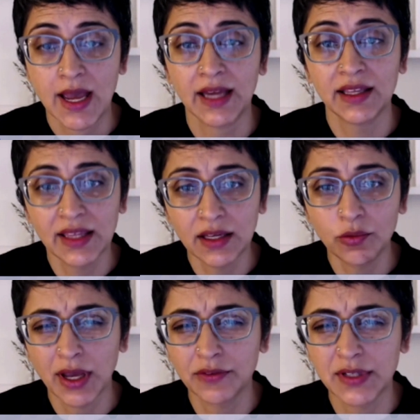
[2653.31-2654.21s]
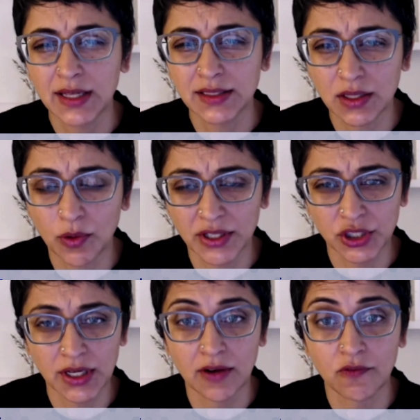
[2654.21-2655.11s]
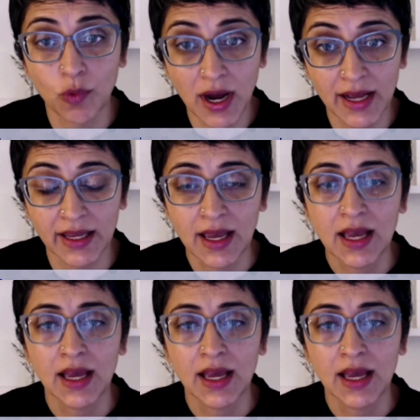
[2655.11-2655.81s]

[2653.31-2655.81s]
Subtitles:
And I think we have to ask the question of why.